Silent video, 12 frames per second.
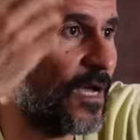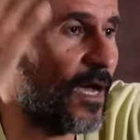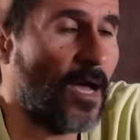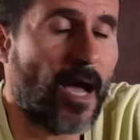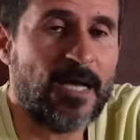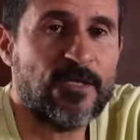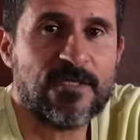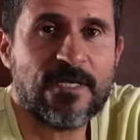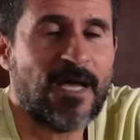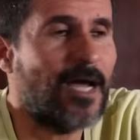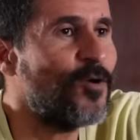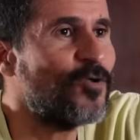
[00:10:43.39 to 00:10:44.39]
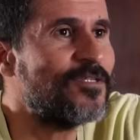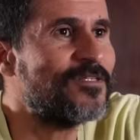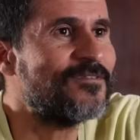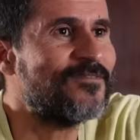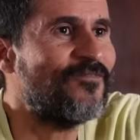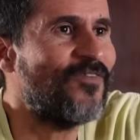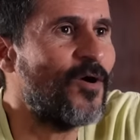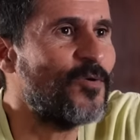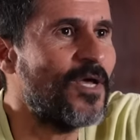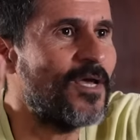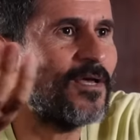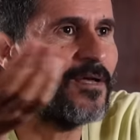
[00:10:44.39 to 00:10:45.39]
I cannot
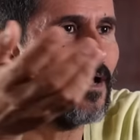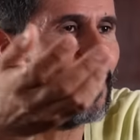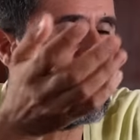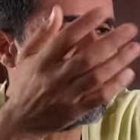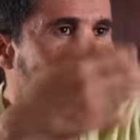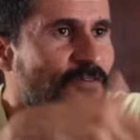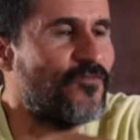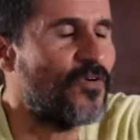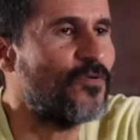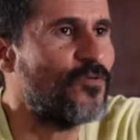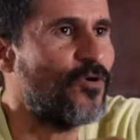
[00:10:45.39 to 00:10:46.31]
find a different